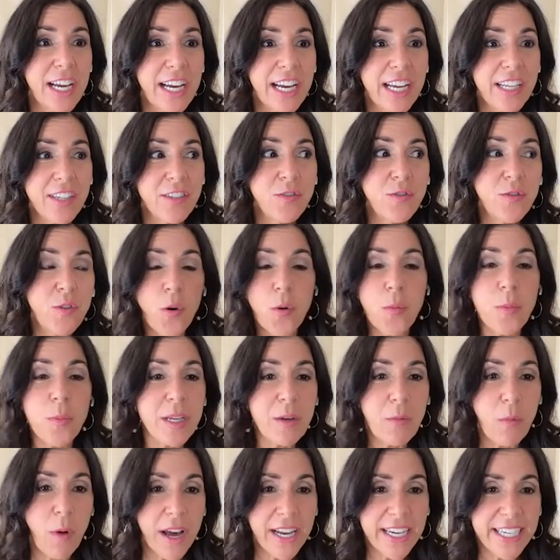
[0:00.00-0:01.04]
nobody
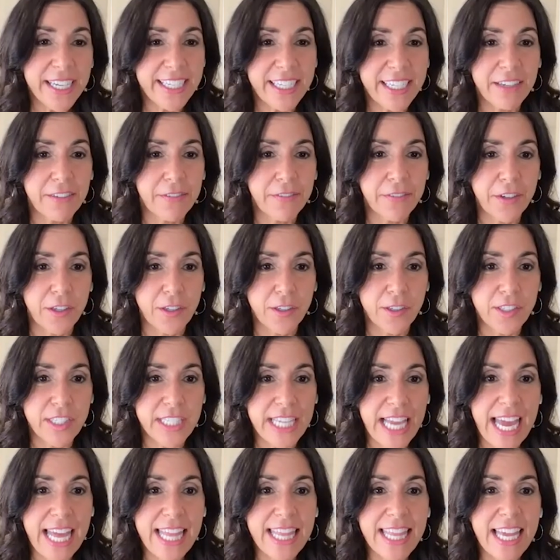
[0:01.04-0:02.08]
wanted it at first
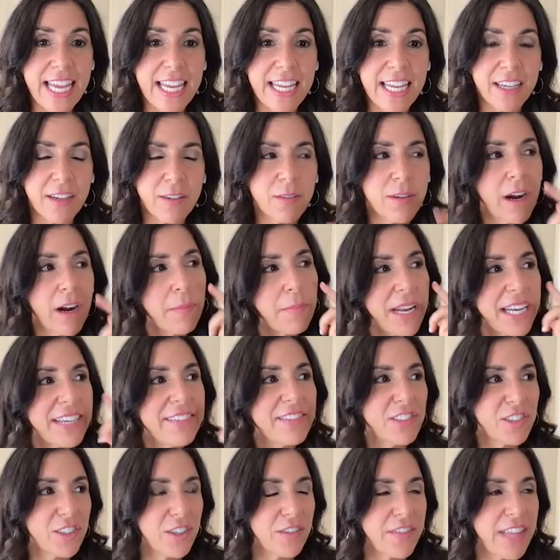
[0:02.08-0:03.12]
and then or i'm not
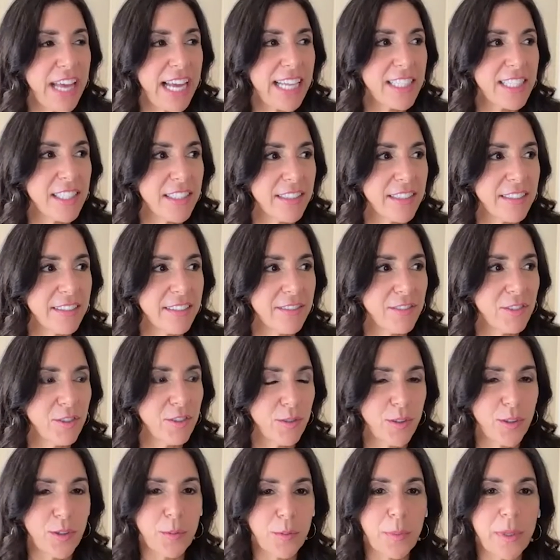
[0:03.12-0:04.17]
even sure if that's
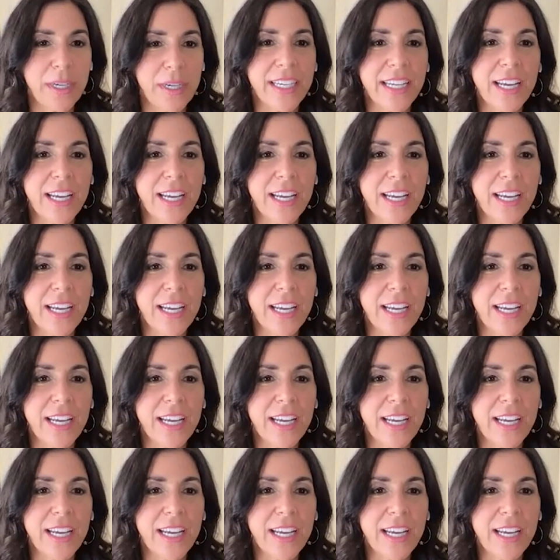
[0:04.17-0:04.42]
true, but